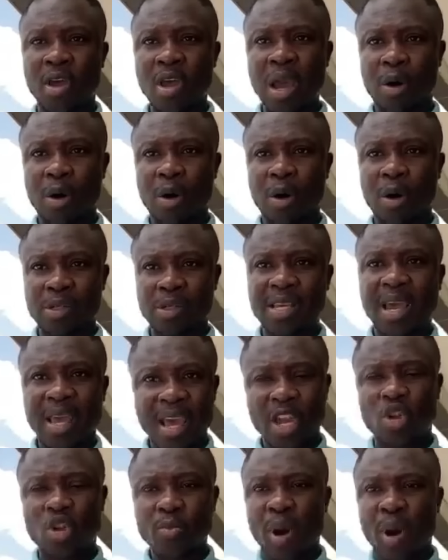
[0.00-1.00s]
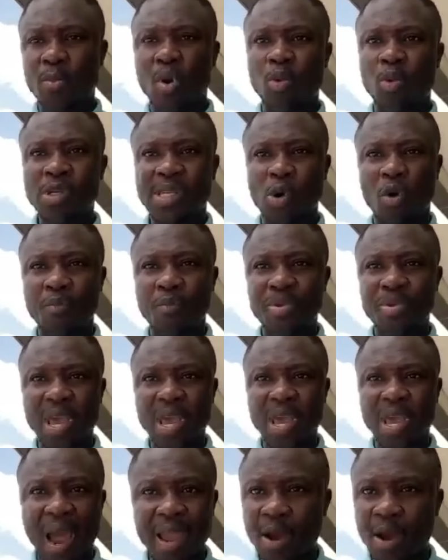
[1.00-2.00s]
Or say, Mamma Musa will be
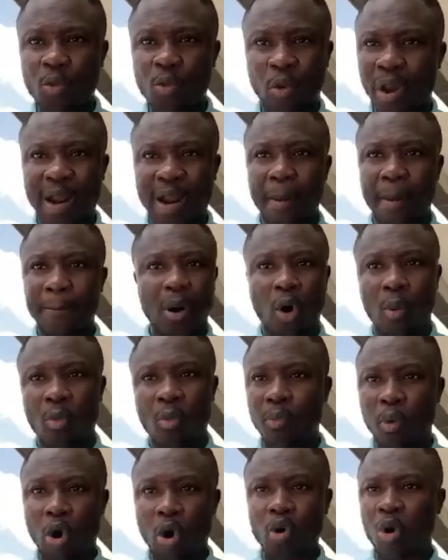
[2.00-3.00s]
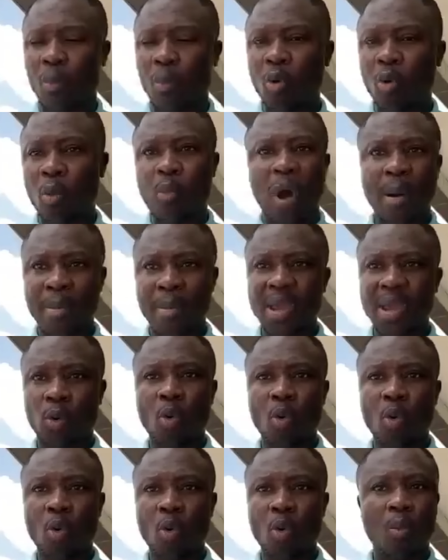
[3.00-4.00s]
a young quad, mom, born or more by my
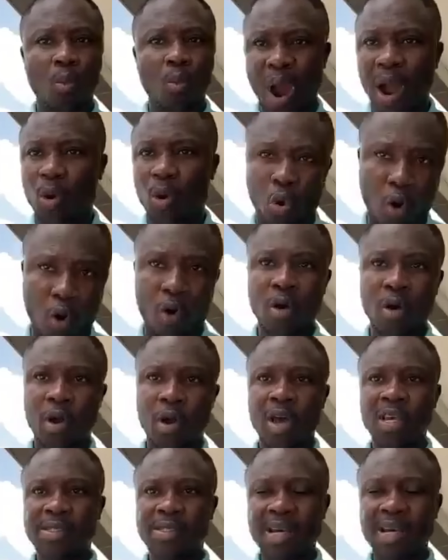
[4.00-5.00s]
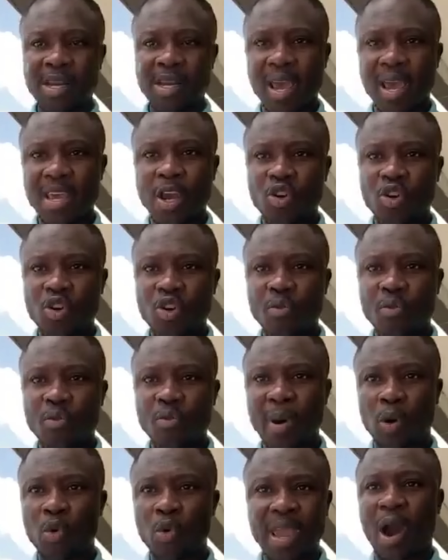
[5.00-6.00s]
own walk. Said the end, you man,
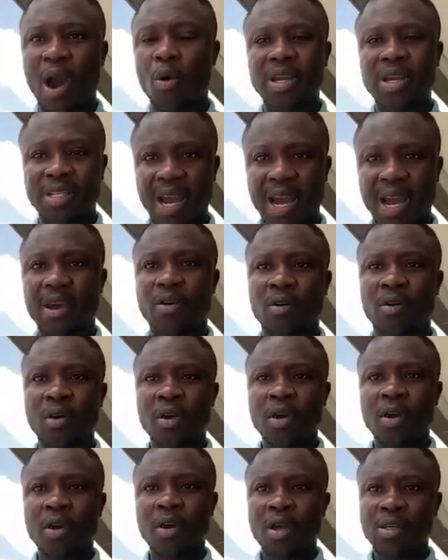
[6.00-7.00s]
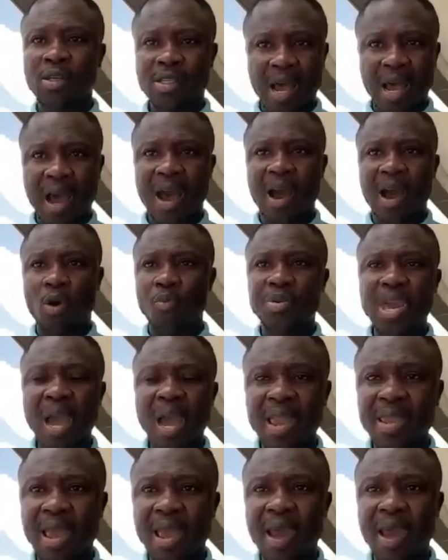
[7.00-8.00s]
when you'll be dying. Sa,
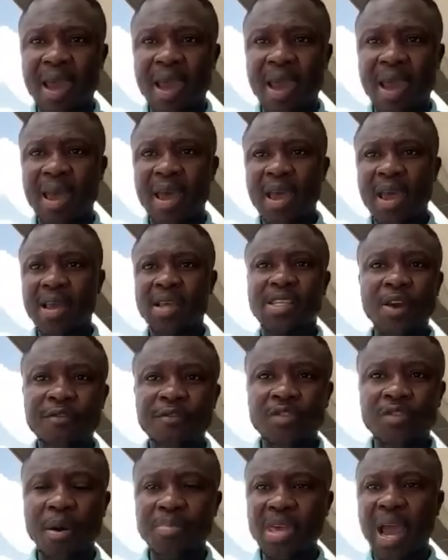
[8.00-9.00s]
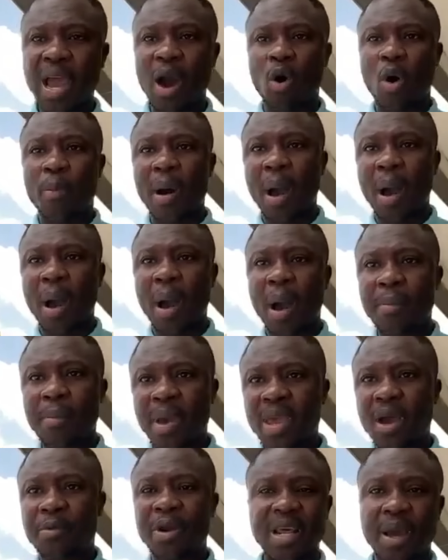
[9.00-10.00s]
Obianya, Savior, be our
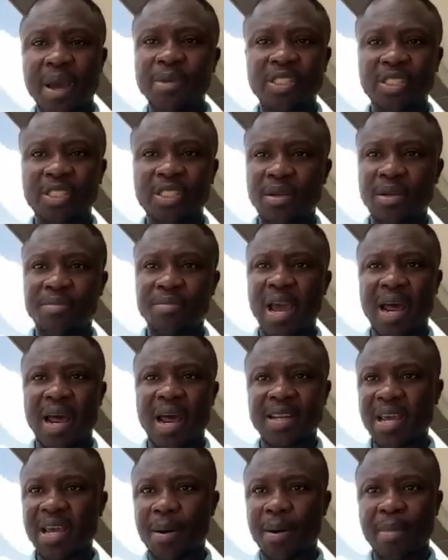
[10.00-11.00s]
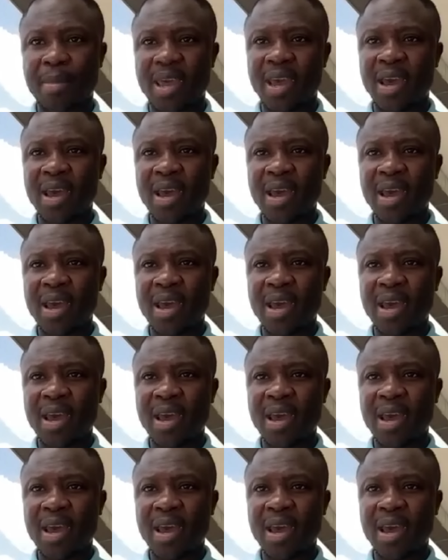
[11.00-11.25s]
barbaria redemption, be a dear Maya.